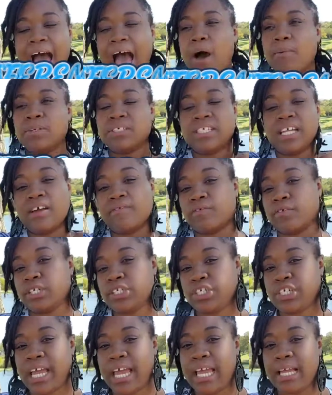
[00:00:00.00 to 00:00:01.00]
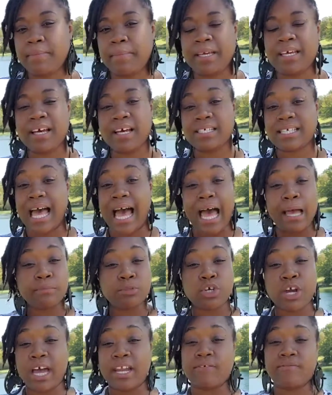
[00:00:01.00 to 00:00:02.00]
I was never ashamed, because I'm
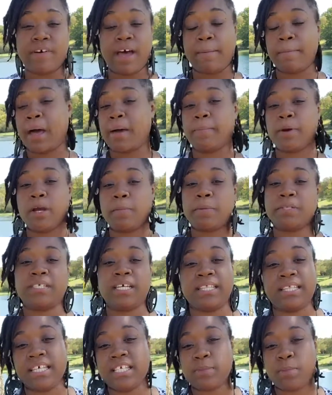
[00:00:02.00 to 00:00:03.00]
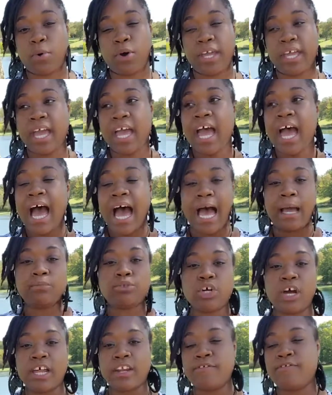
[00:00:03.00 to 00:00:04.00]
trying to find my purpose at this point. I'm
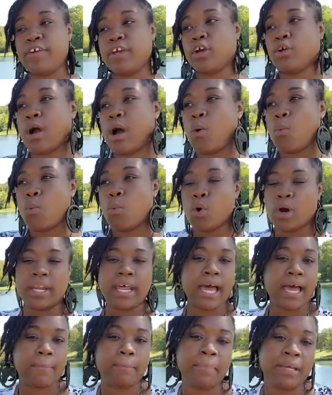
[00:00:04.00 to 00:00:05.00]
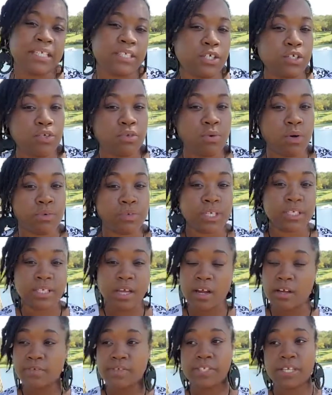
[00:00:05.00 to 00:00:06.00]
trying to figure out what I'm meant to do on this
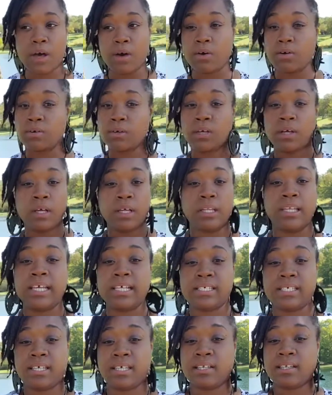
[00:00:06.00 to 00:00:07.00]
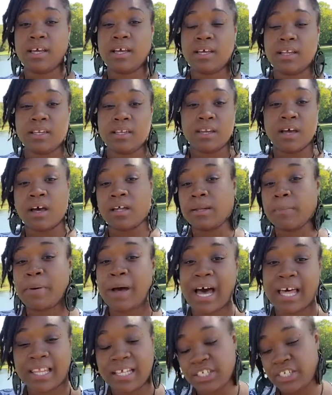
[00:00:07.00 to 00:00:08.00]
earth. So listen,
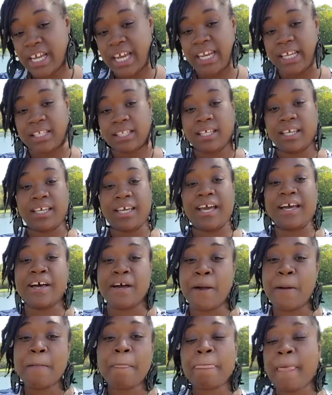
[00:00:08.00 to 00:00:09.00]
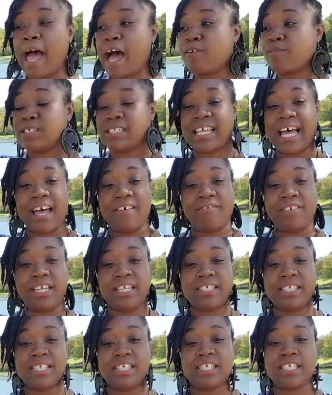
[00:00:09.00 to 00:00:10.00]
unapologetically, I was diving
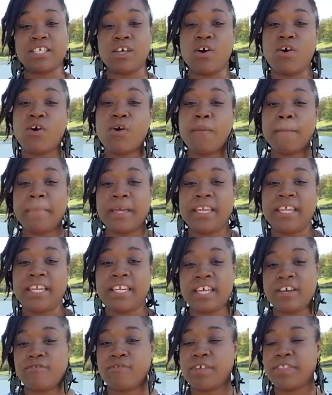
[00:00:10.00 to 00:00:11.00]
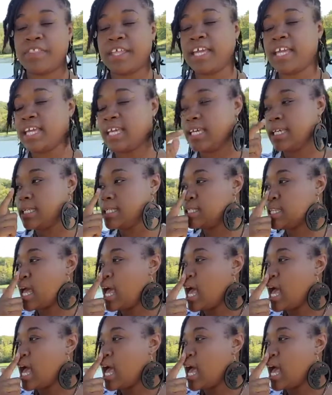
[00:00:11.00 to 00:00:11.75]
into so many different things.